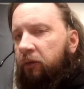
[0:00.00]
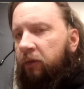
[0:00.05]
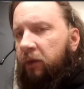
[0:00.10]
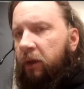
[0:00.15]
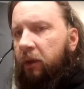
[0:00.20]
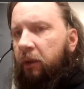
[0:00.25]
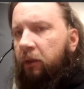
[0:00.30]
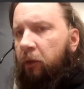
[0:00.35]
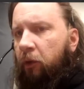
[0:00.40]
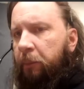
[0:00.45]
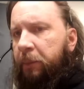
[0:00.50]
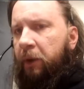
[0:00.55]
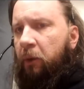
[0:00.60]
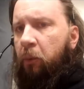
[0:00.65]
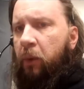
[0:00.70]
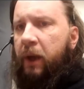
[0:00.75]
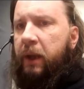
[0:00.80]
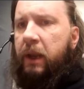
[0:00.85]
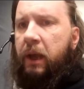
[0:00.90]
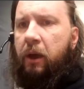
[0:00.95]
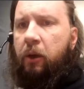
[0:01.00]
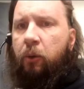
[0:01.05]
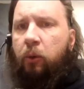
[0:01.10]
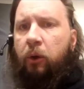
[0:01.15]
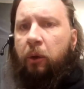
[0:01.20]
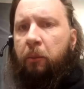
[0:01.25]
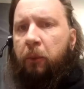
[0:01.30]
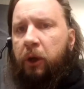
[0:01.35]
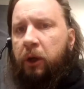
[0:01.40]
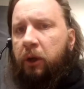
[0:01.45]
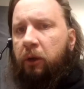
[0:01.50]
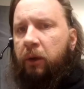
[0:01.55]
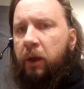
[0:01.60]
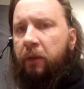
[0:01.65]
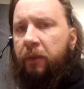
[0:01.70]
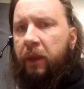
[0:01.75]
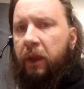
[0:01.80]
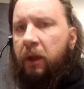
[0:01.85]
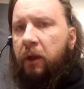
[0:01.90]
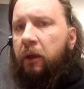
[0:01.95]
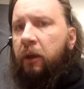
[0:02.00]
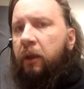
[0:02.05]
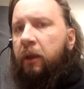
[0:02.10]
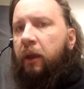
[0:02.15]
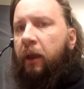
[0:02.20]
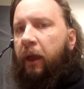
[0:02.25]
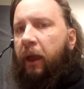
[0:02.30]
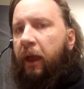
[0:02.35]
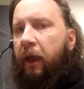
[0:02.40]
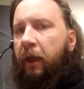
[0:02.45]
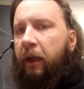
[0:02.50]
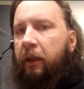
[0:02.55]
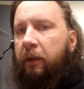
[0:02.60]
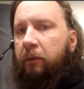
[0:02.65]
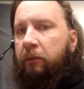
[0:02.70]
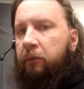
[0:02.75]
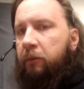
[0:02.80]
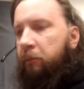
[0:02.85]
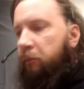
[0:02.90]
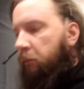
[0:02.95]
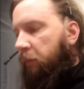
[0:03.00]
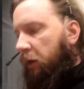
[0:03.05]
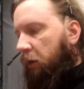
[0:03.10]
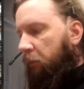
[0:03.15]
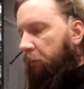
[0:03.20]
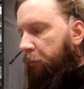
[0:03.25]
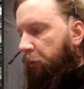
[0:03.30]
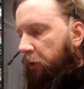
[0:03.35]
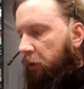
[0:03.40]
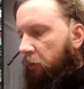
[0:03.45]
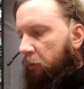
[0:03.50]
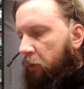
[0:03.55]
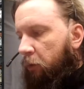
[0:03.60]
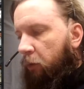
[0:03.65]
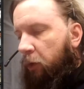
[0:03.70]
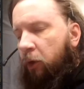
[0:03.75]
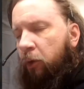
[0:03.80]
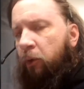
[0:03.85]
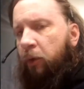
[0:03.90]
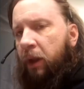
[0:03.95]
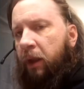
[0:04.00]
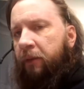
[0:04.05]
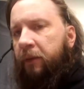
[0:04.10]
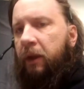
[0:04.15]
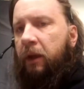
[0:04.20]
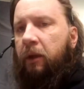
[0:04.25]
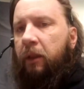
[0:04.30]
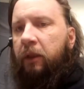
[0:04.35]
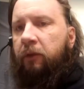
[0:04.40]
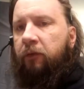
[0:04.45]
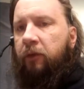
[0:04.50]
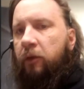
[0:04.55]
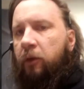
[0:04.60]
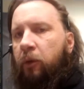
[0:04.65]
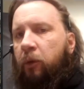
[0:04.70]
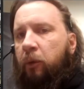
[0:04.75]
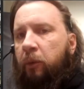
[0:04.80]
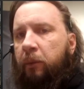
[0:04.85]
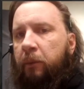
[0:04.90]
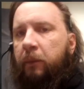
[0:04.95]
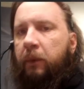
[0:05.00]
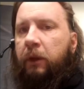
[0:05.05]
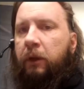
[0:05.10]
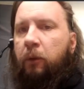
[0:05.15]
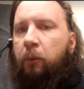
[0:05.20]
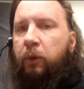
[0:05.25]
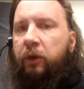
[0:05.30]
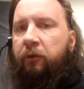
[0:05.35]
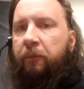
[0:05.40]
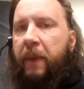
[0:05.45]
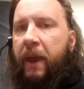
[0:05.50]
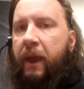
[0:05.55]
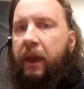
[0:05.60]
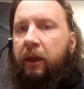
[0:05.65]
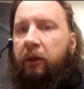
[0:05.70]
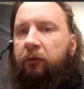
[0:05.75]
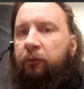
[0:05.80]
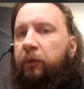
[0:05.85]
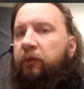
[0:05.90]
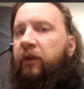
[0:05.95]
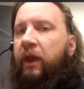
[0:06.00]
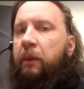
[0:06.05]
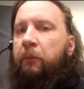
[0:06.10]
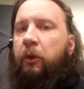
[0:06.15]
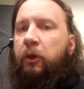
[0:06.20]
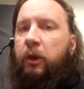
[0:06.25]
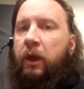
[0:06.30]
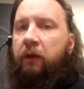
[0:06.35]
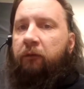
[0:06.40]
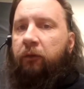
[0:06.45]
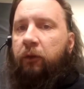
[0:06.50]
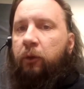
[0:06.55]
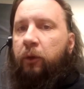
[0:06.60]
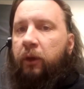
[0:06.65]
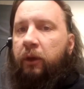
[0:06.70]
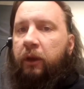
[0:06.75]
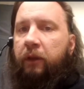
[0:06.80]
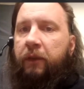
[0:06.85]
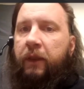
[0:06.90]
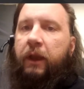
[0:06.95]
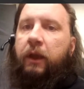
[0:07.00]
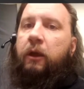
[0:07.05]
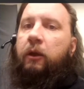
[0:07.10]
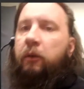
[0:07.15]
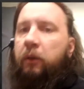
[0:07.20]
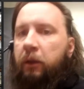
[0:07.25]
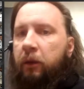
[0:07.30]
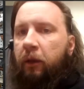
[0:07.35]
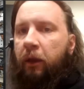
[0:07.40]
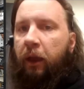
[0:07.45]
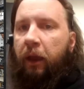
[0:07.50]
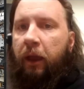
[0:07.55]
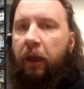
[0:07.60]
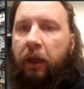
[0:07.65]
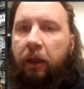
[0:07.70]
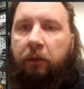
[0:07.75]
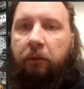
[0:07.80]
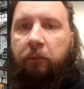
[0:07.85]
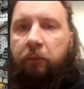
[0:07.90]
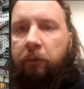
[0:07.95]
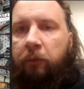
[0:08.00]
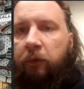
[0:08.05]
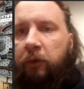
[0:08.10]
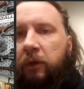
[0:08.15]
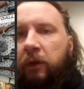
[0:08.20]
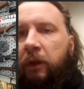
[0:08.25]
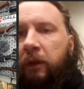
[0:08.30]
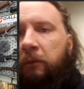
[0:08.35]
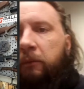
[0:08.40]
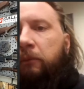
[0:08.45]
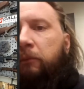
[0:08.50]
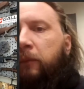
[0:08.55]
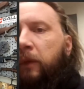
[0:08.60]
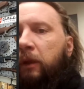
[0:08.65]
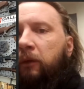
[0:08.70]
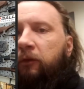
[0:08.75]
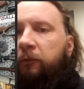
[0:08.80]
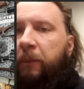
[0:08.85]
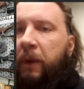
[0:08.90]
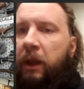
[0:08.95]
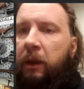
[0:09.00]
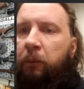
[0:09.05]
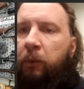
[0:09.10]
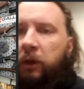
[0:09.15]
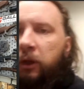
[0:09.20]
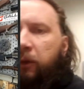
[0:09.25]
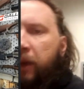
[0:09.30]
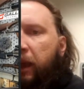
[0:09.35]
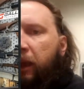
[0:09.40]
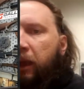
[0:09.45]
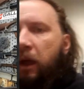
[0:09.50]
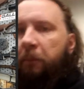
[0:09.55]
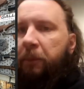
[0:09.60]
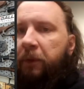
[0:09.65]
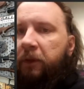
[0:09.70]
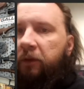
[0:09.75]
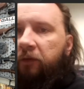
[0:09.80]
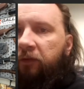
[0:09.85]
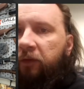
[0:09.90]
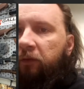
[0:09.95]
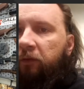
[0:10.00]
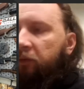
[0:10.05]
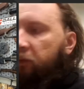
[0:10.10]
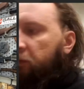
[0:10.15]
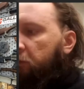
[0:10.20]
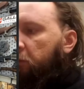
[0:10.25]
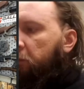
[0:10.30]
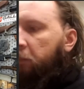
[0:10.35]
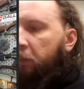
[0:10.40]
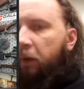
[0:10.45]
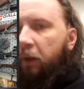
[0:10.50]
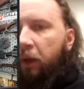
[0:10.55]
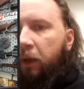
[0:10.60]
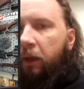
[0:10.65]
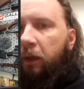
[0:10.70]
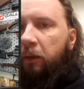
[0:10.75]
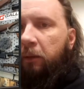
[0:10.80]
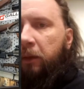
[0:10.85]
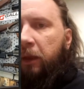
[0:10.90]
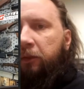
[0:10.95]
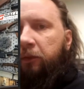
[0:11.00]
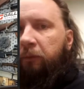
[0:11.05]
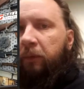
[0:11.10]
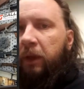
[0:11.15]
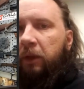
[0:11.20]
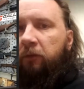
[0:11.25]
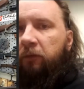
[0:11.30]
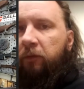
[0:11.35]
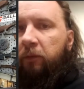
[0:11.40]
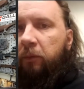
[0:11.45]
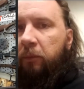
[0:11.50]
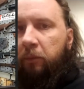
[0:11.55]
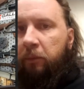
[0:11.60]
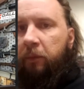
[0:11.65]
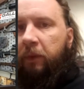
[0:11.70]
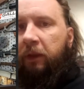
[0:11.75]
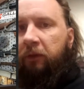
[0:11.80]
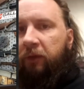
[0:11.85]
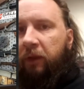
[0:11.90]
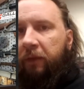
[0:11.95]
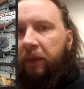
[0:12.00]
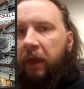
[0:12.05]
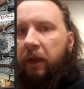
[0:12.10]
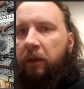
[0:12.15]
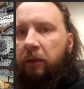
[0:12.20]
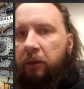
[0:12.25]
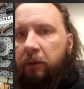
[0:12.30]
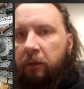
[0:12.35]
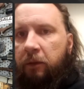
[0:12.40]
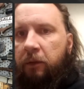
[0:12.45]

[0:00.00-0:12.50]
use a little bit of whiteout or a marker on there and, you know, put your own code on there, let you know, you know which mags, which ammo you have loaded in there, and you can, you know, spot them when you're at competitions, uh, at the range, things like that.